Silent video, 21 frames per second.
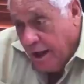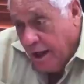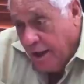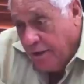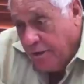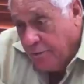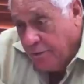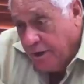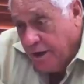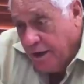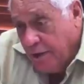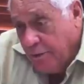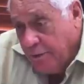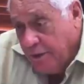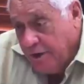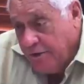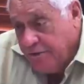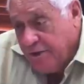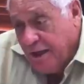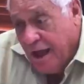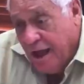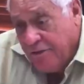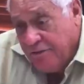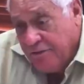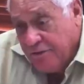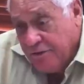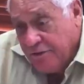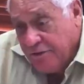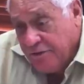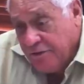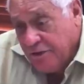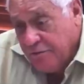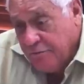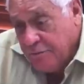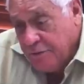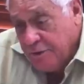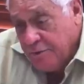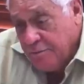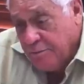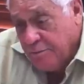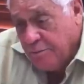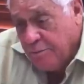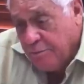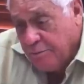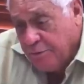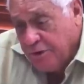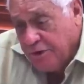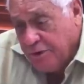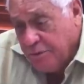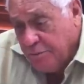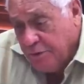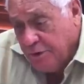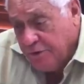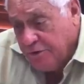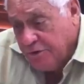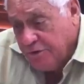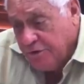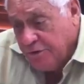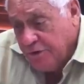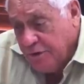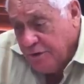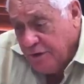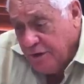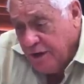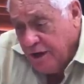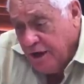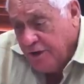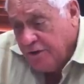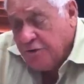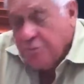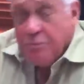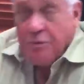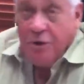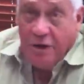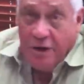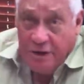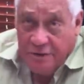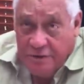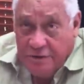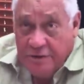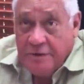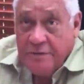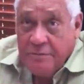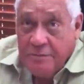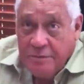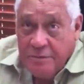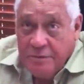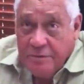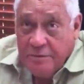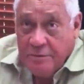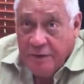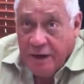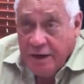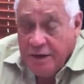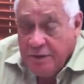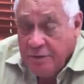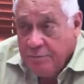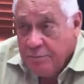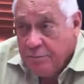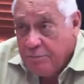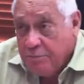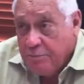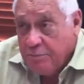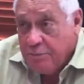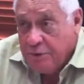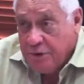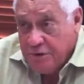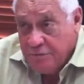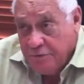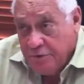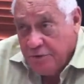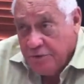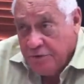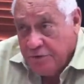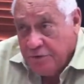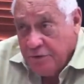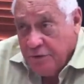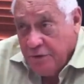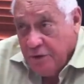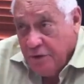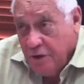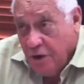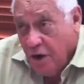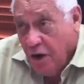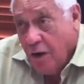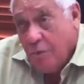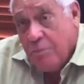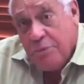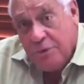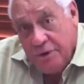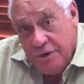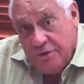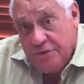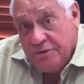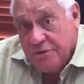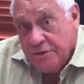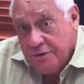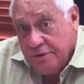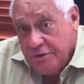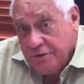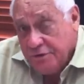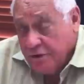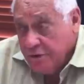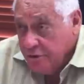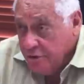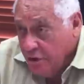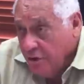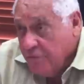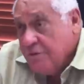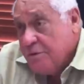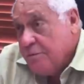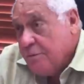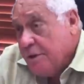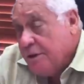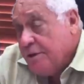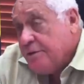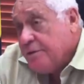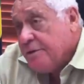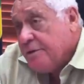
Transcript: And the railway's assets have been pretty much exploited by the previous operations and government.